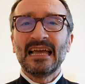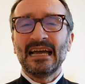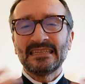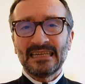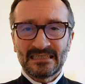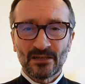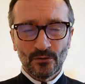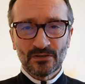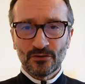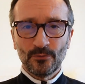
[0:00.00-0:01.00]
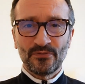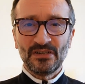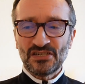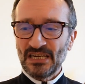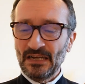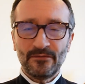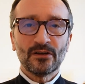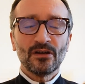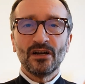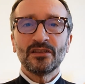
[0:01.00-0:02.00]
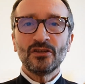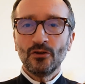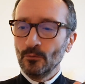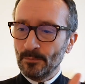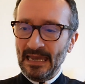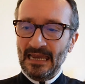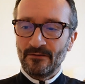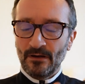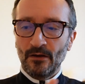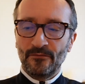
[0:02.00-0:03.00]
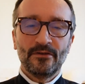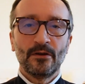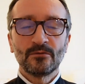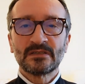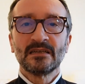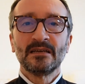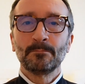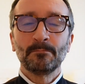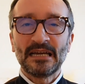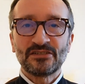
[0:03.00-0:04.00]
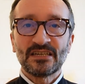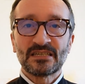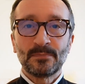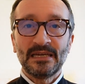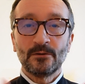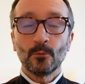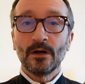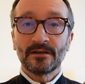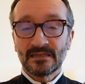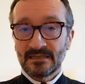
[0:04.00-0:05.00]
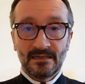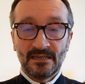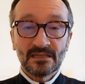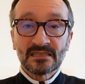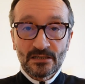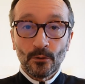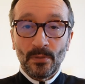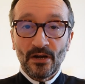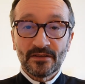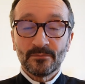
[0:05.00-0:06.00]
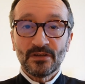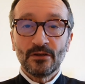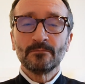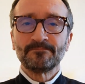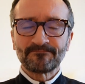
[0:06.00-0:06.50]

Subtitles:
And yes, I also appreciate if I got a new pair of those Magic Speed 1, because you can still buy them new.